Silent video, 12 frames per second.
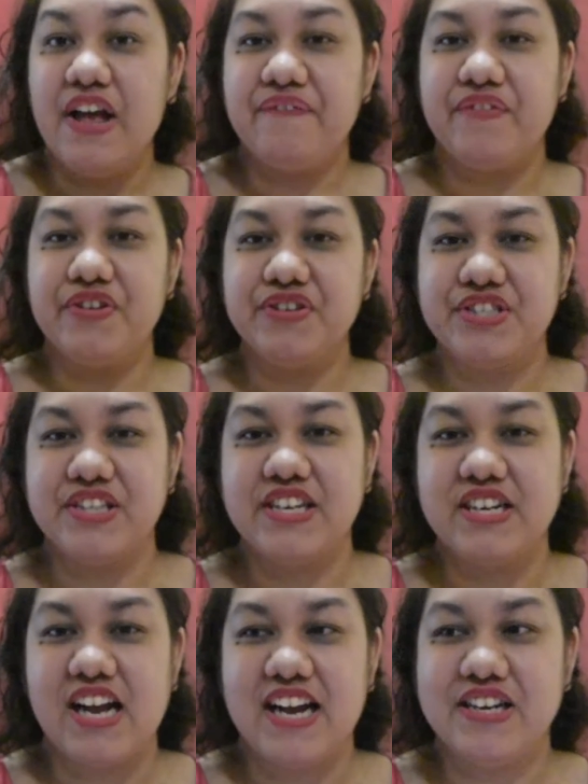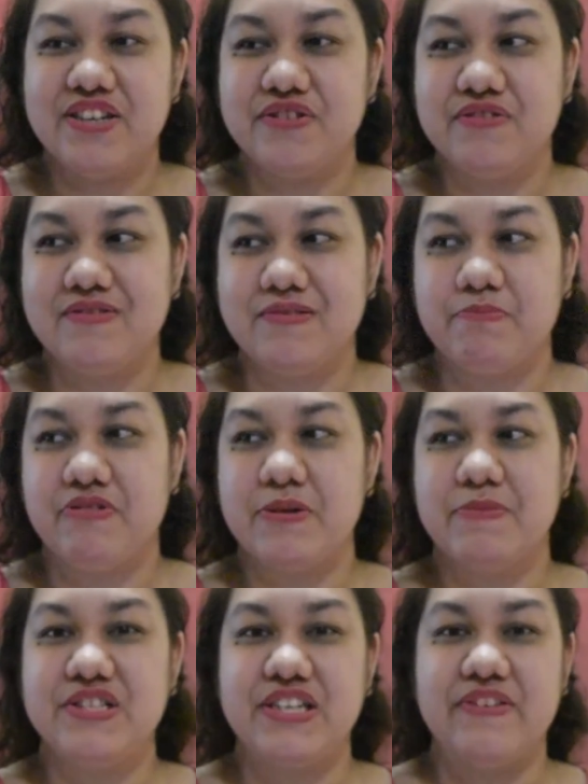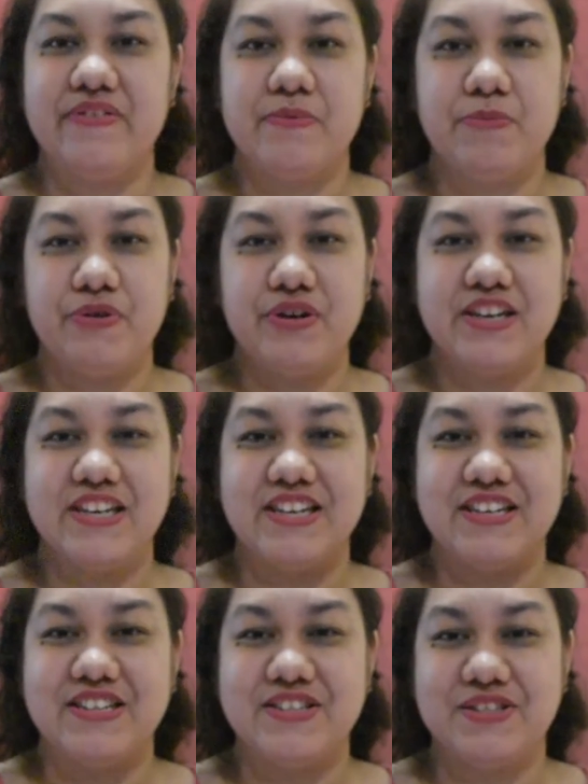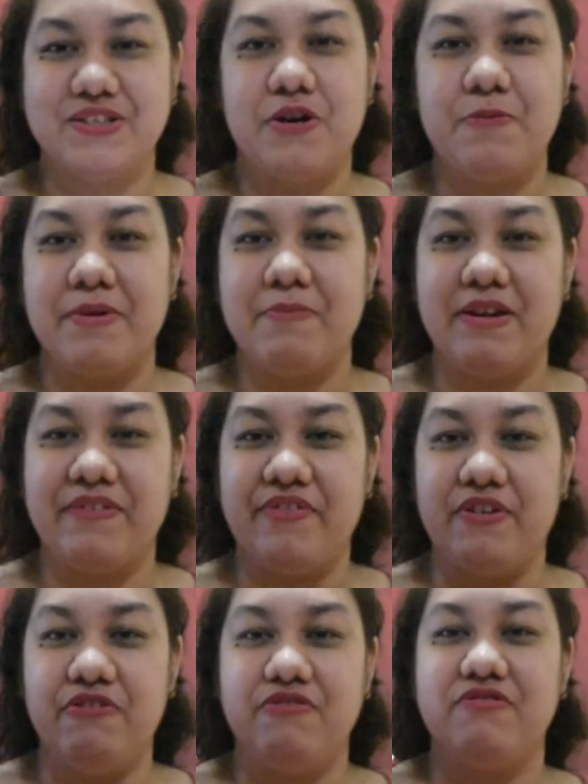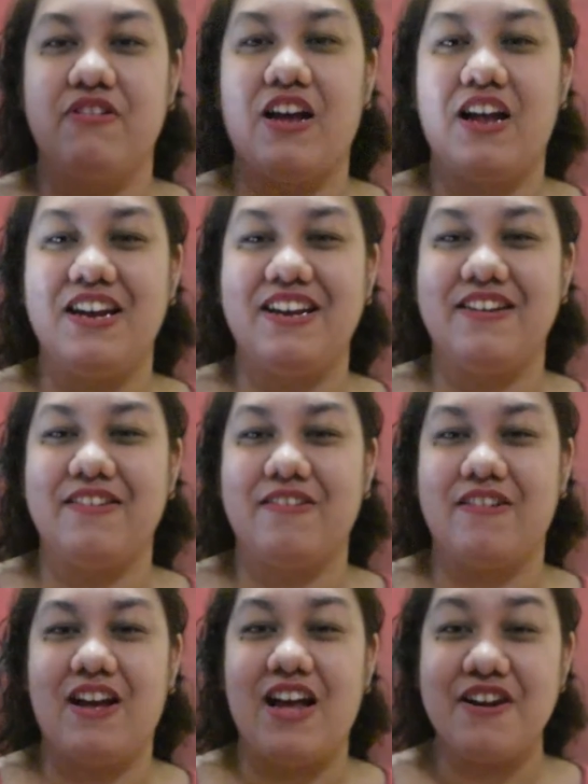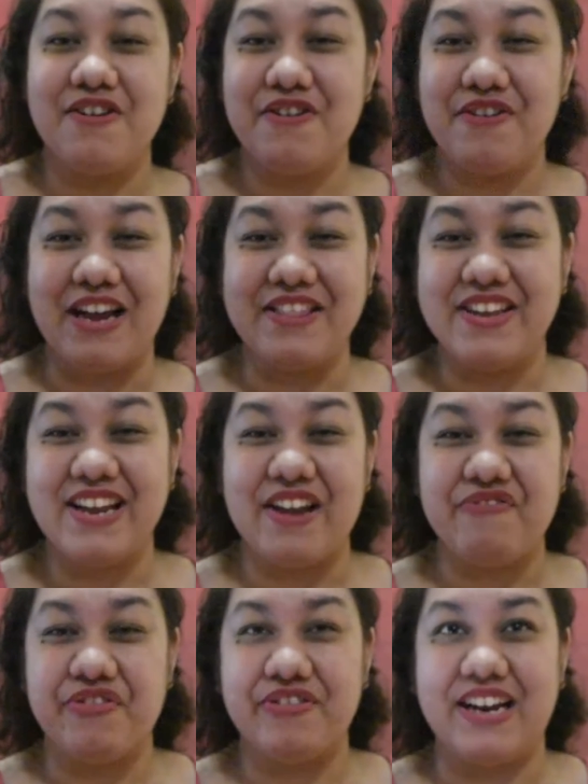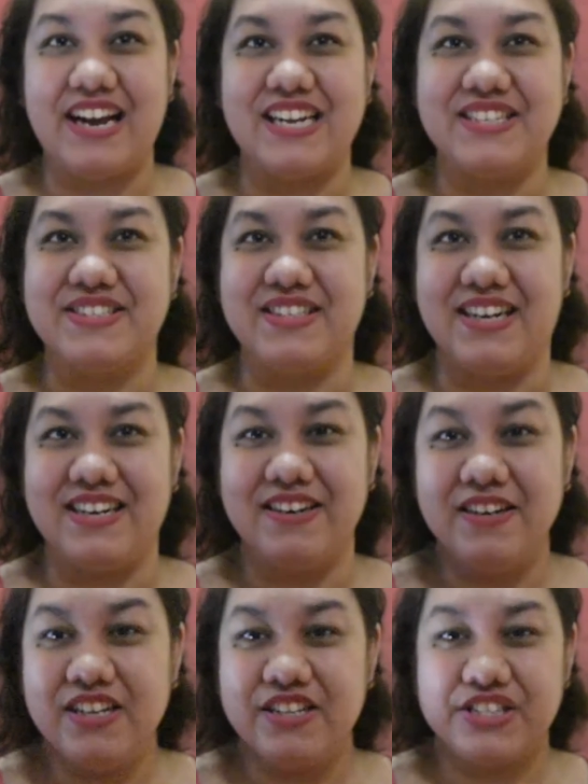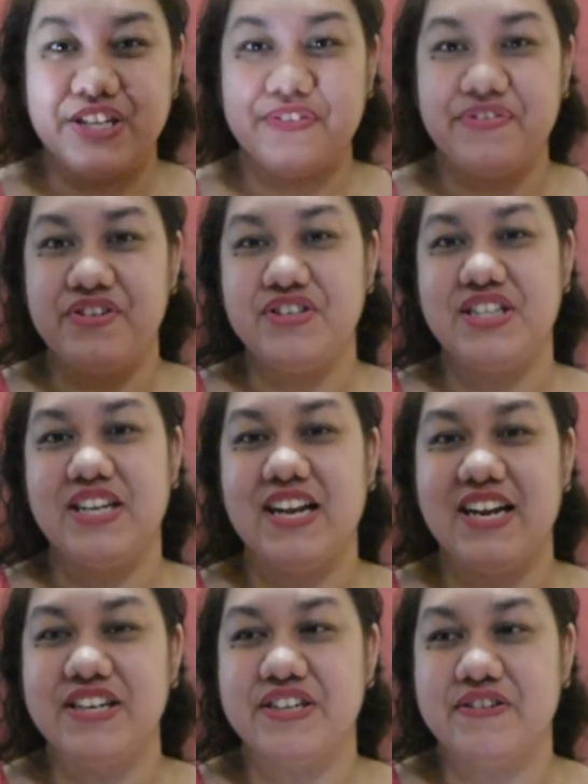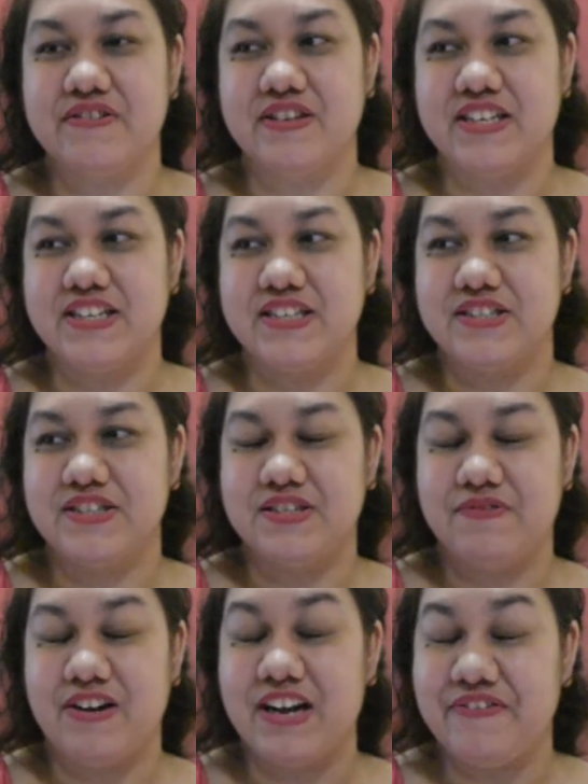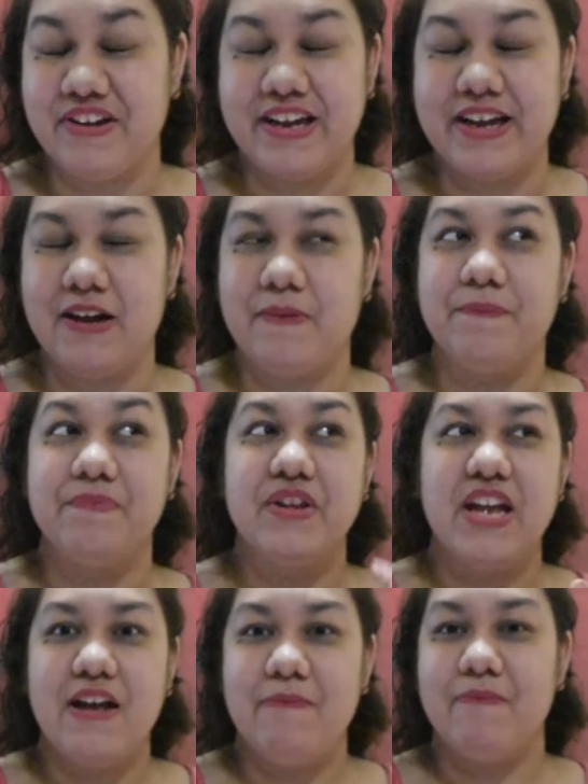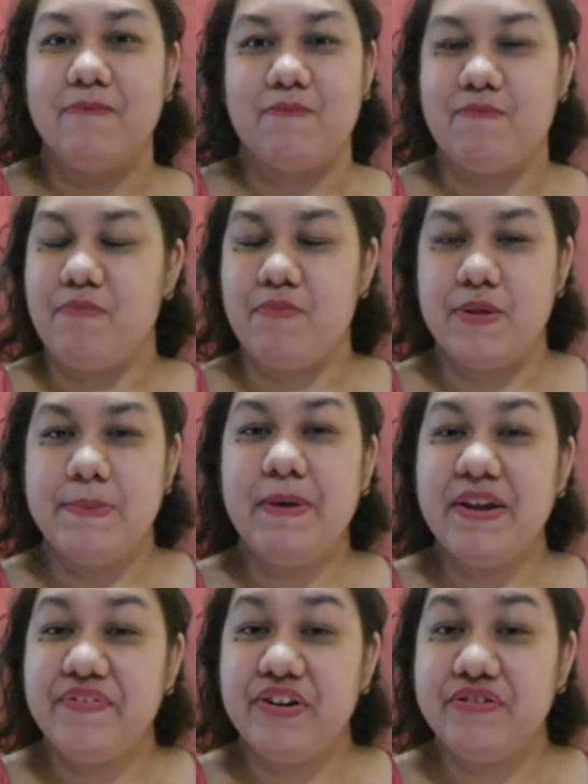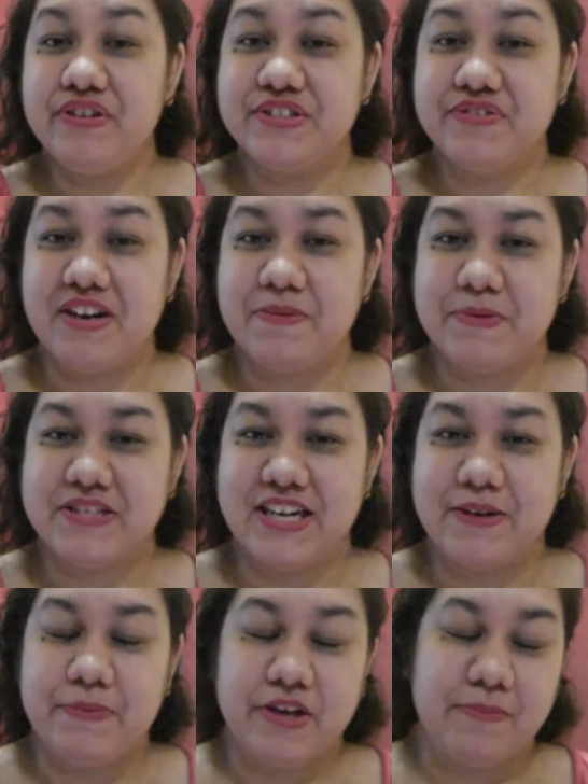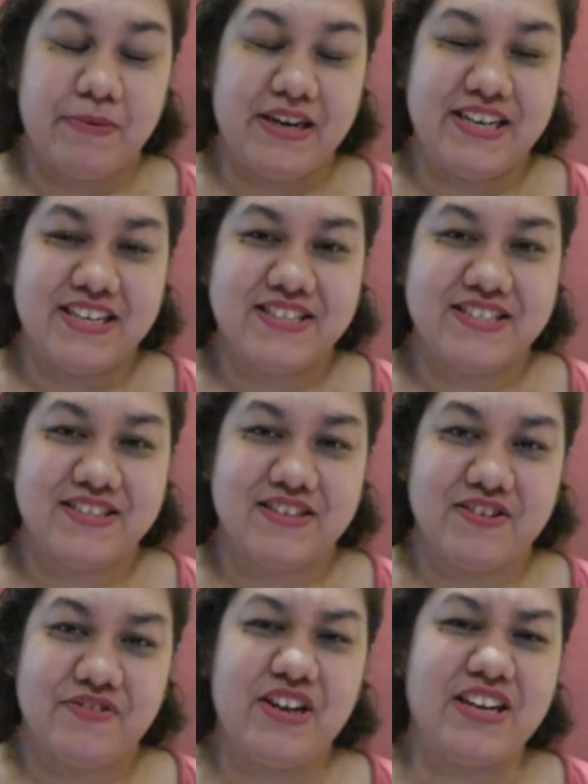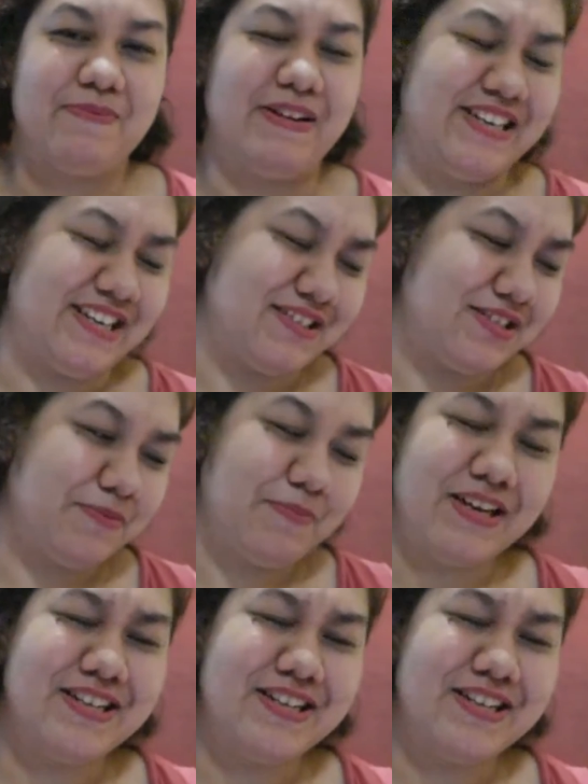First thing I do pretty much every morning is open my phone. I don't know, I think everyone has that. So the first thing I do is when I wake up, my phone is right beside me on my desk, not my desk, my